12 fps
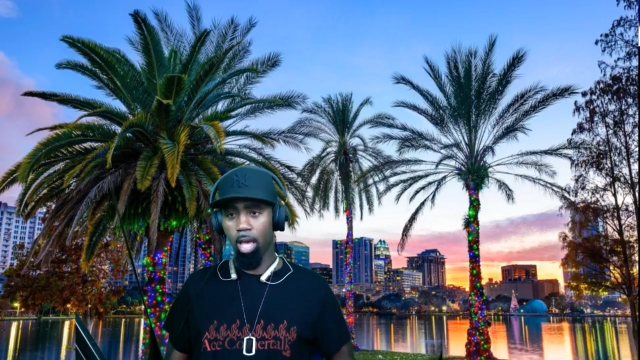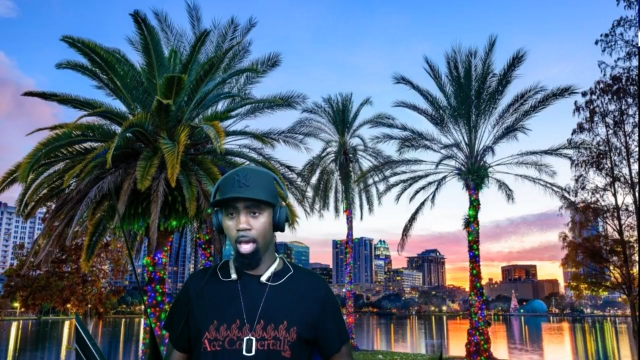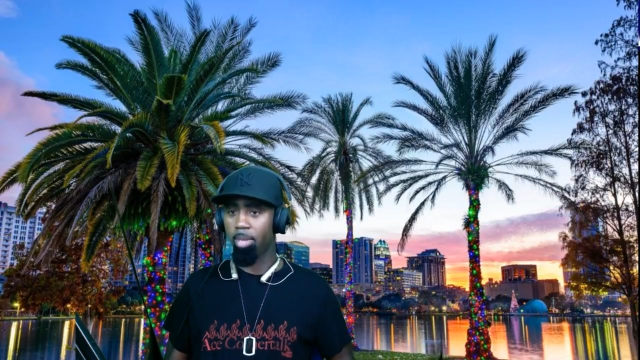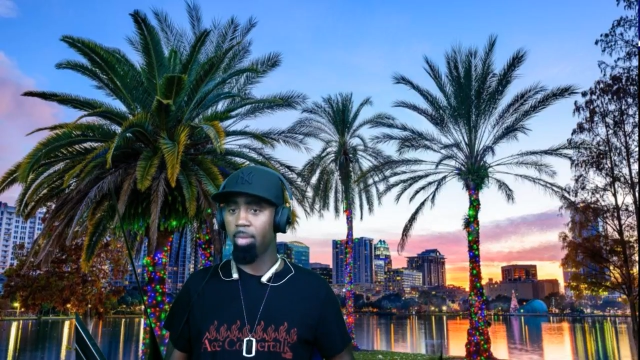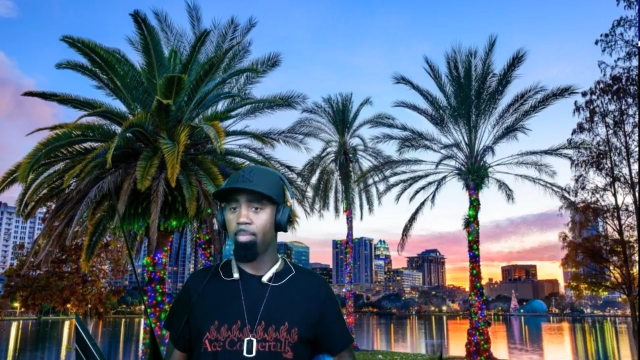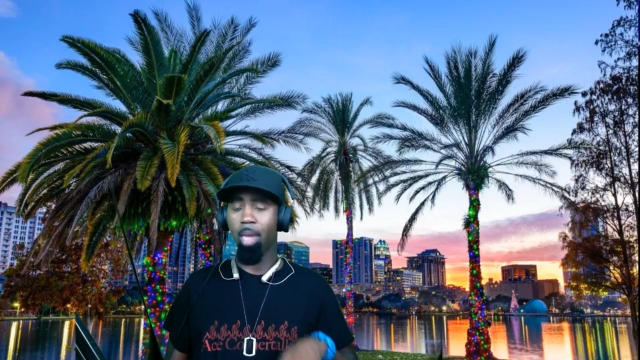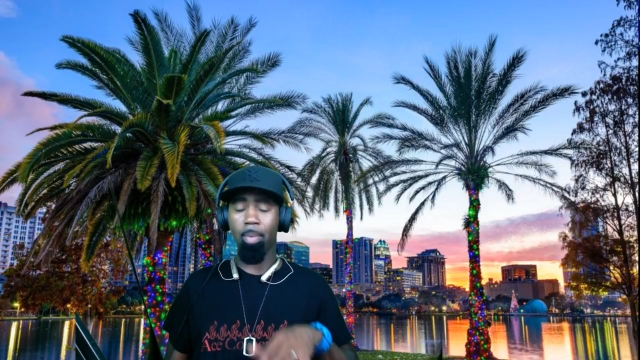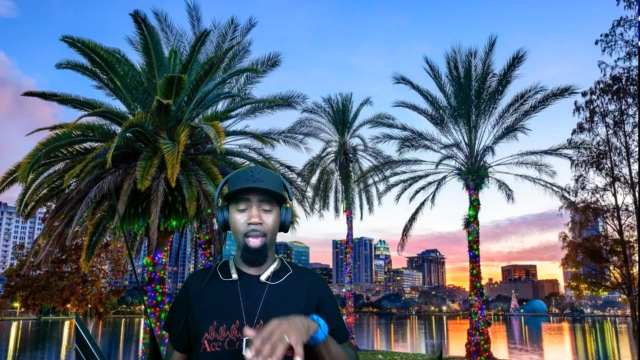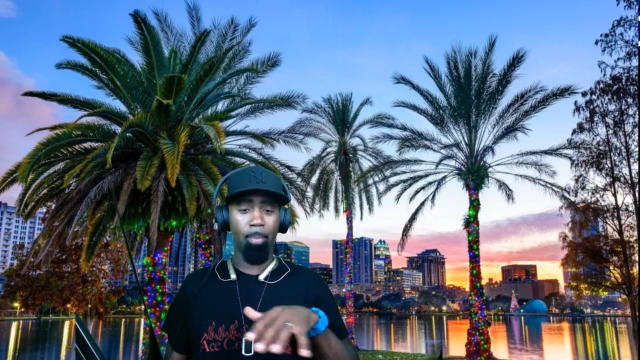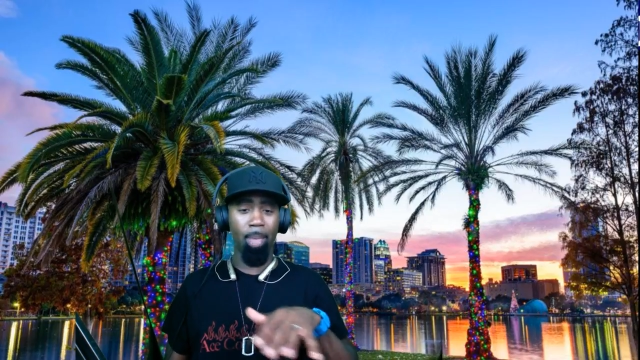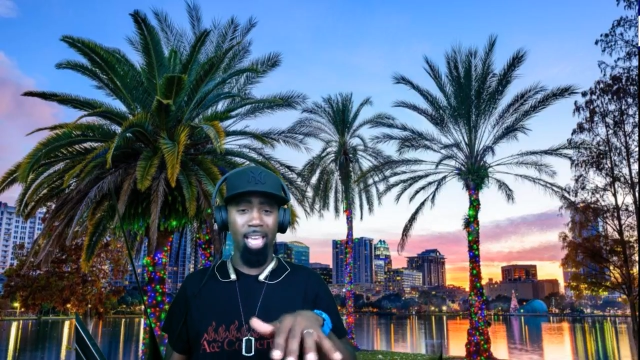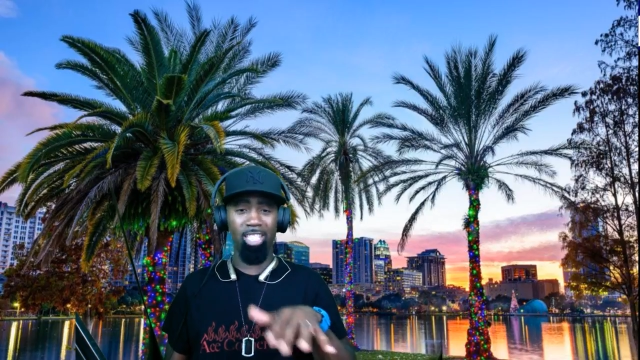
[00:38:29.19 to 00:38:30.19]
I mean, maybe
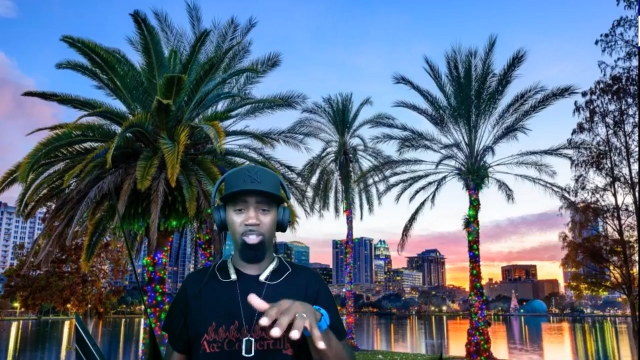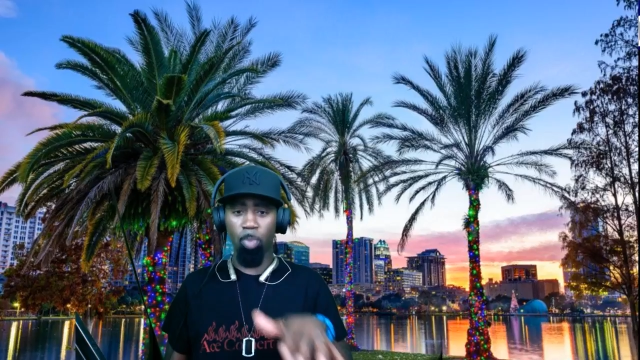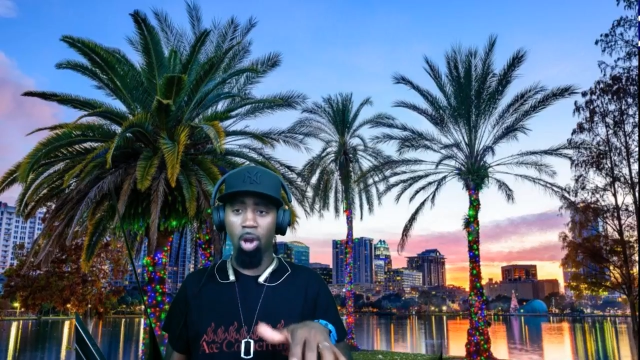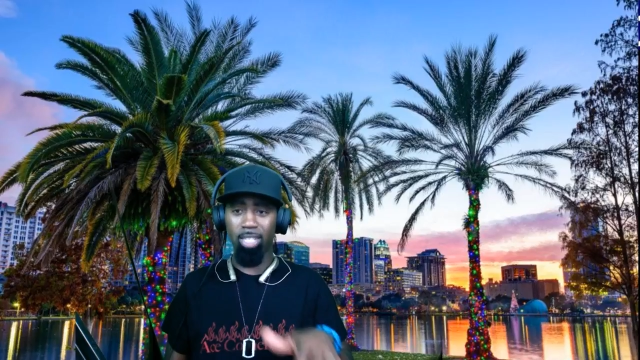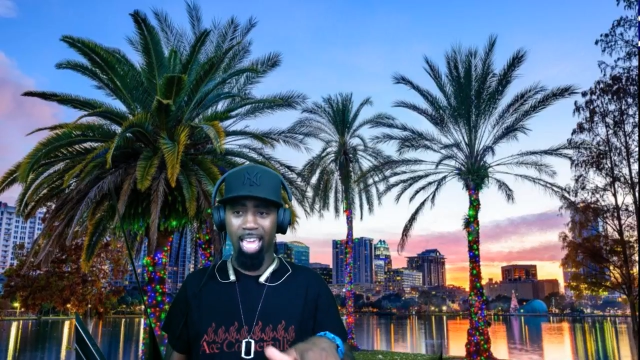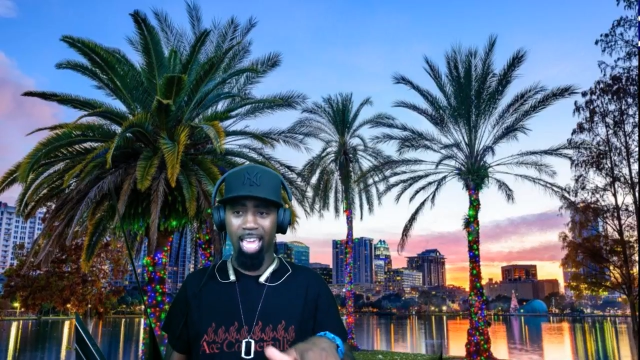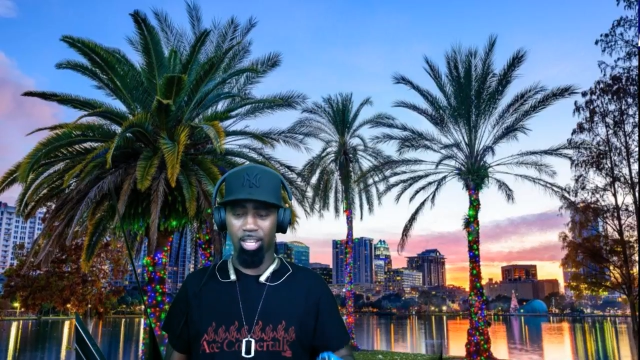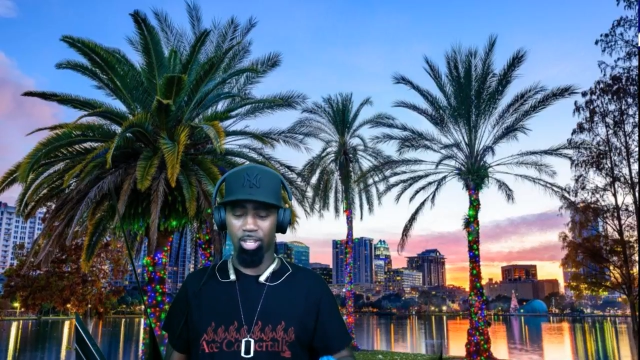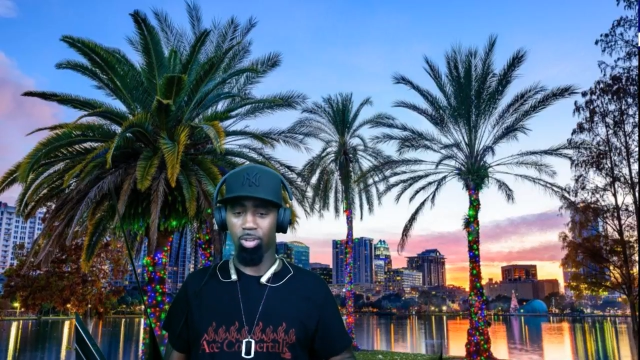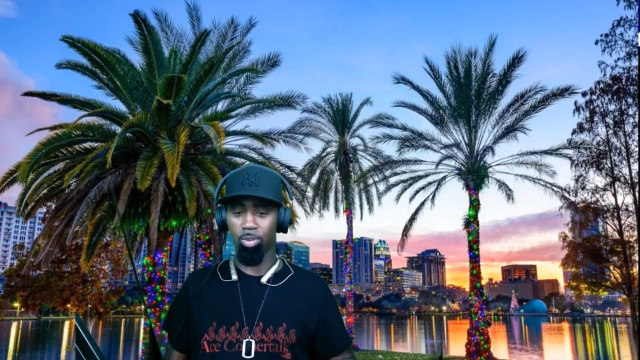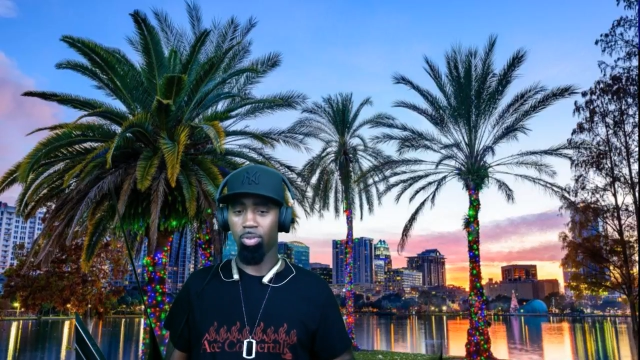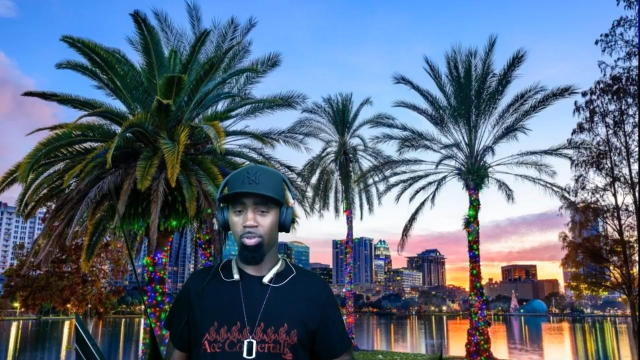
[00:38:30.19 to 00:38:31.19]
I might spark that in
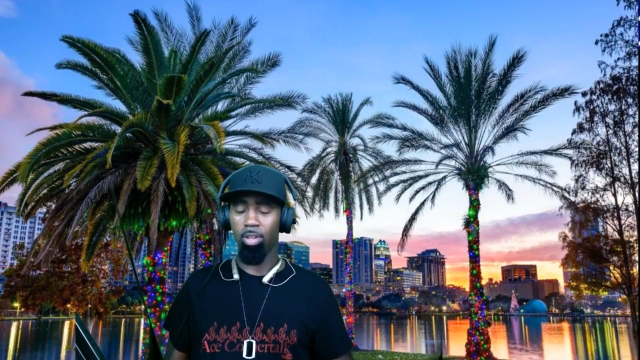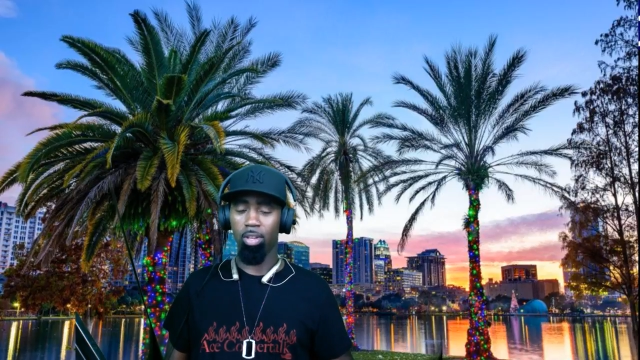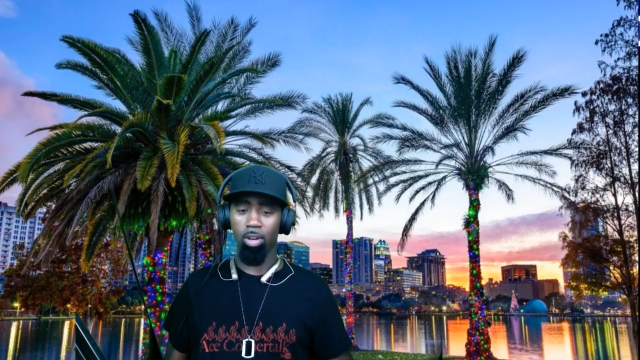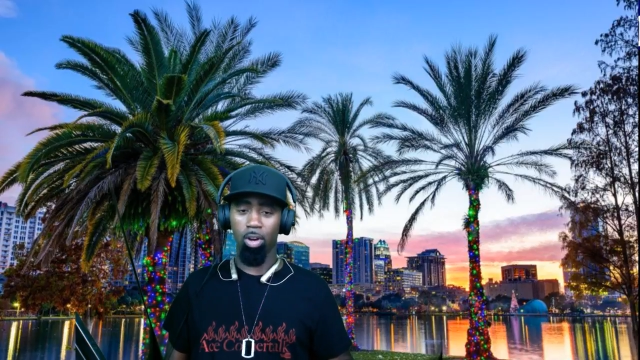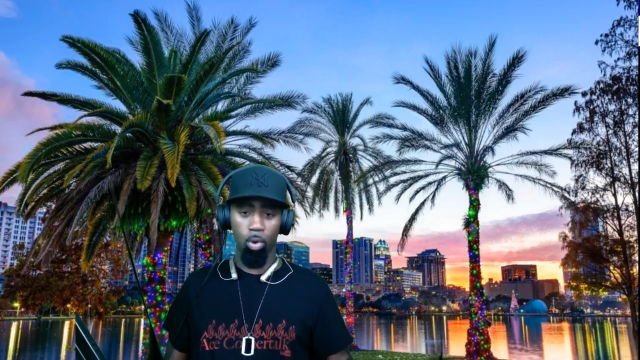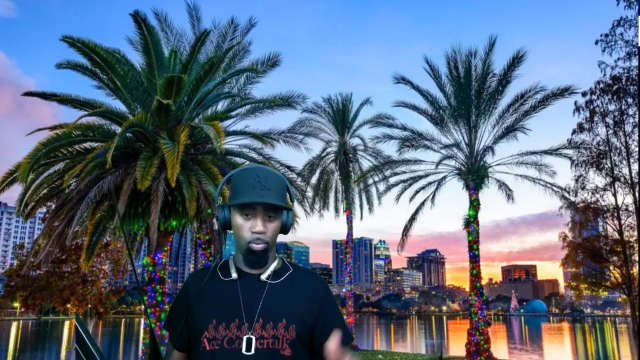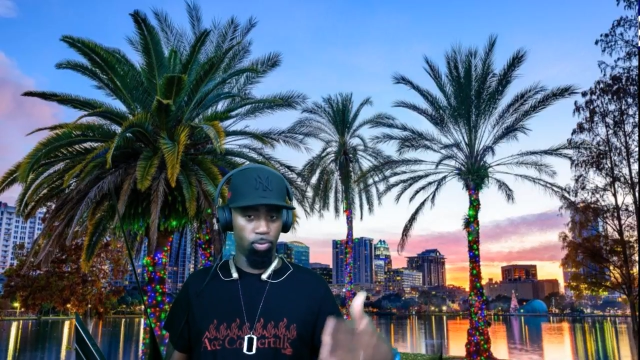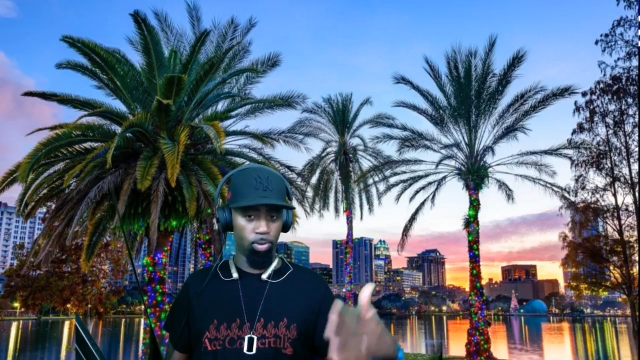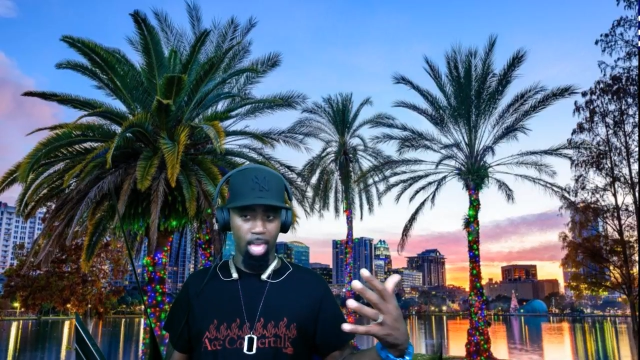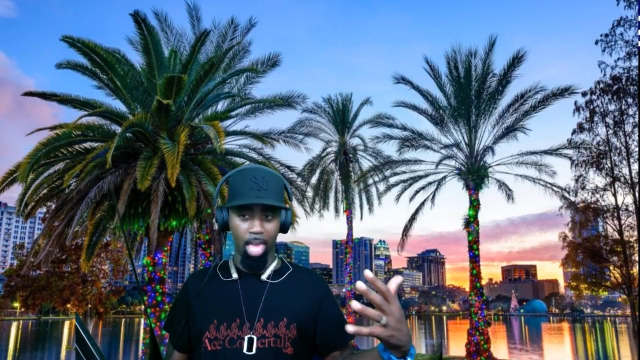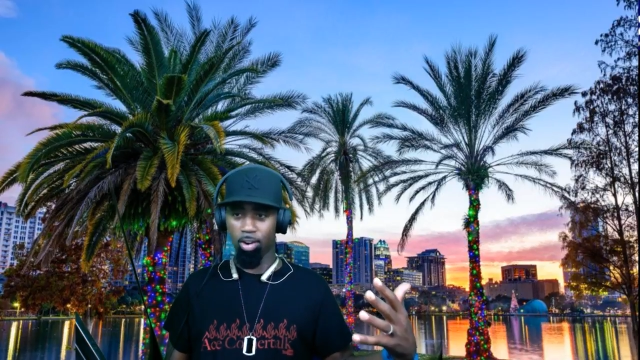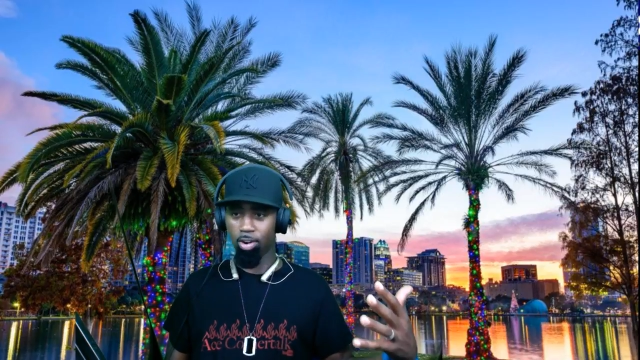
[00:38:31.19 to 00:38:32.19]
you.
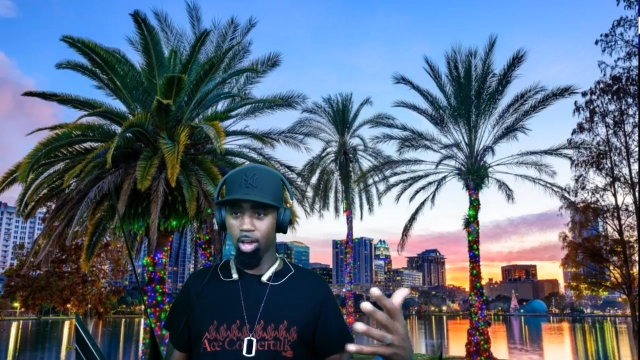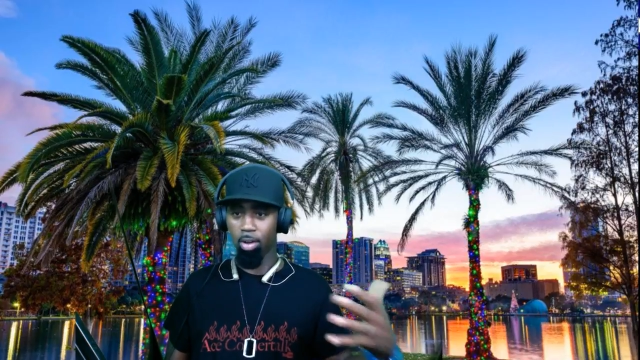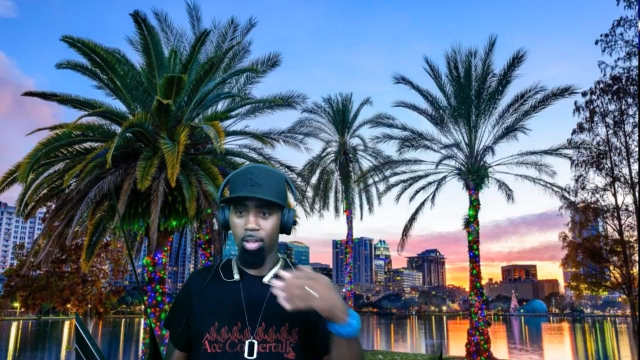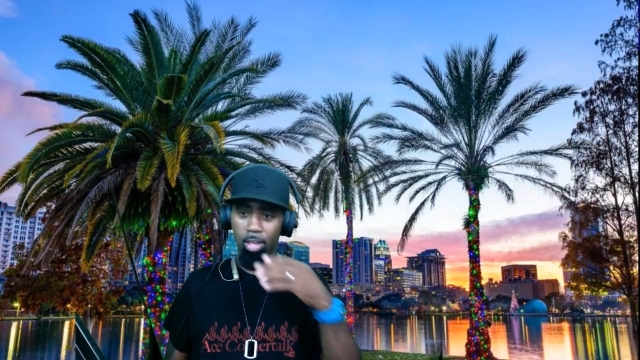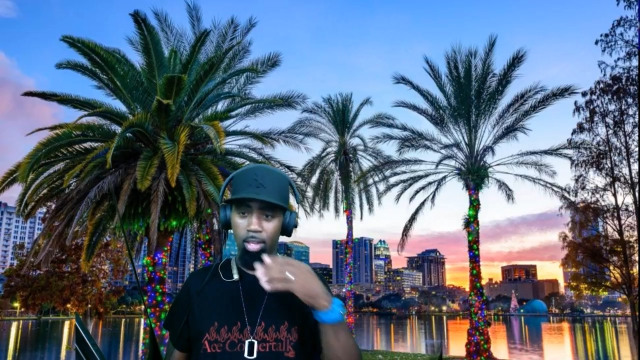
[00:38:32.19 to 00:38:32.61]
Hopefully, I don't know.